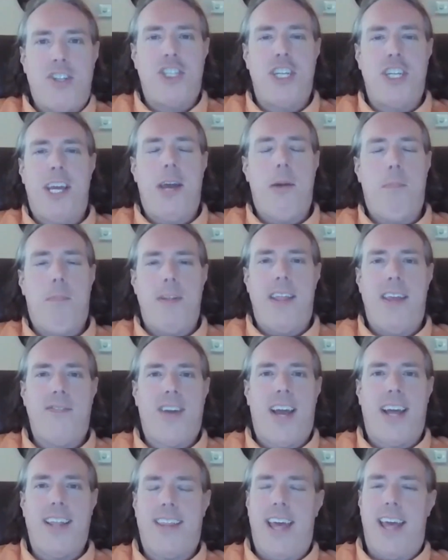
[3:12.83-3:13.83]
ship, and they've
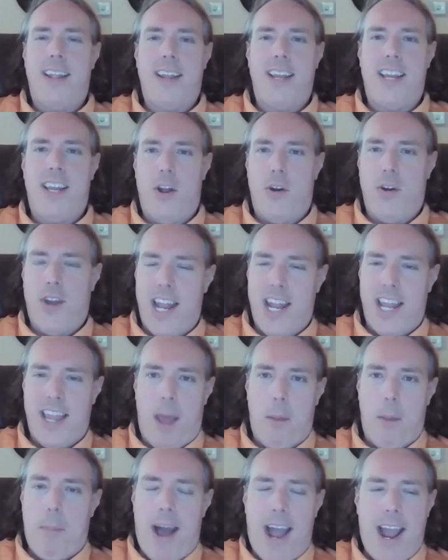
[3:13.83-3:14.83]
got that, you know, kind of that
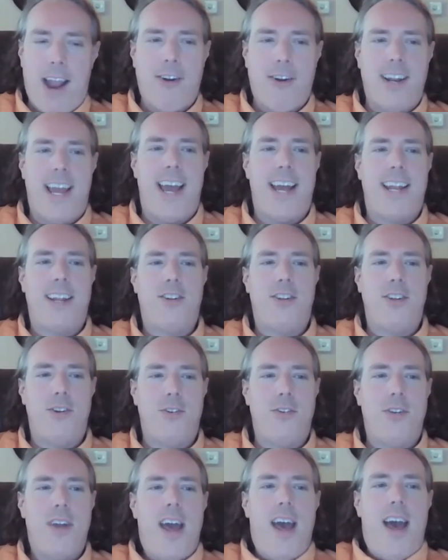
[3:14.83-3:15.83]
pirate
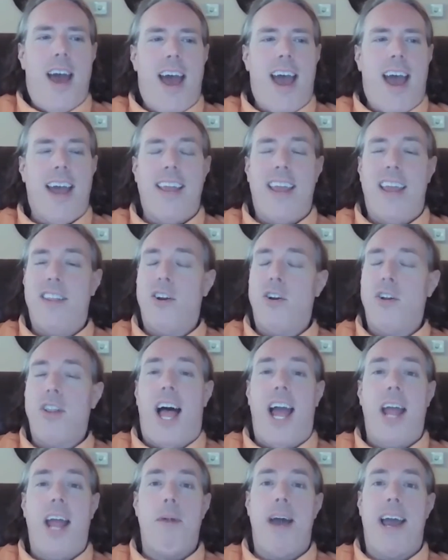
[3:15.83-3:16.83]
attitude. And their
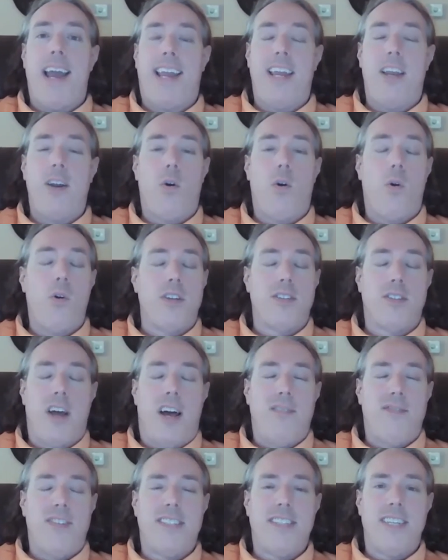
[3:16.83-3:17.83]
linebacking core is
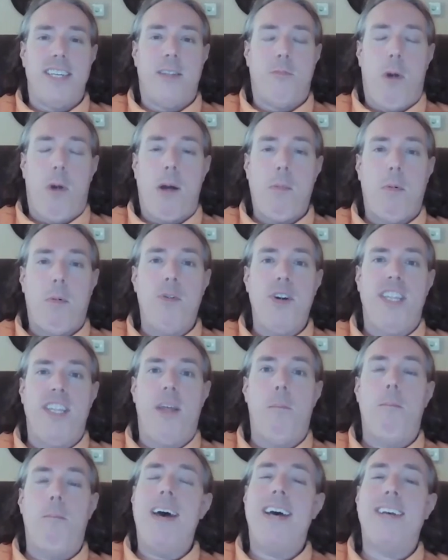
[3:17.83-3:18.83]
obviously probably the
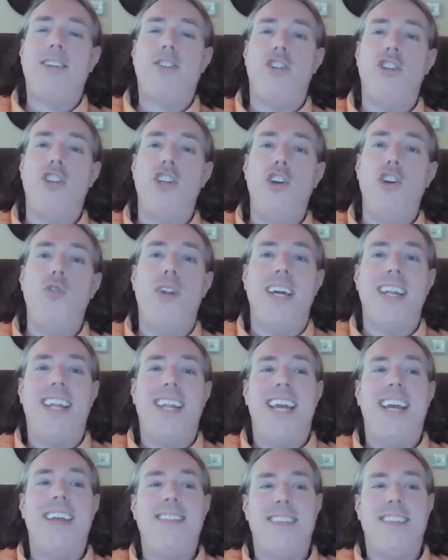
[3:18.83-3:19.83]
best unit
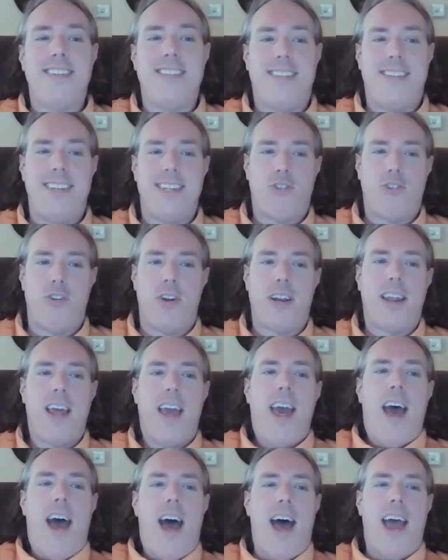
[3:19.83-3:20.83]
in this district,
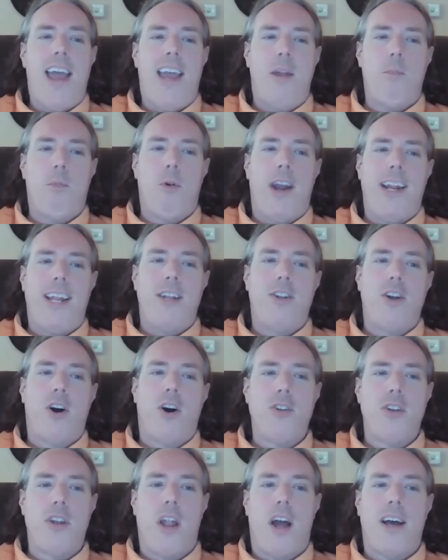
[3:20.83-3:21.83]
and Brady Dalton,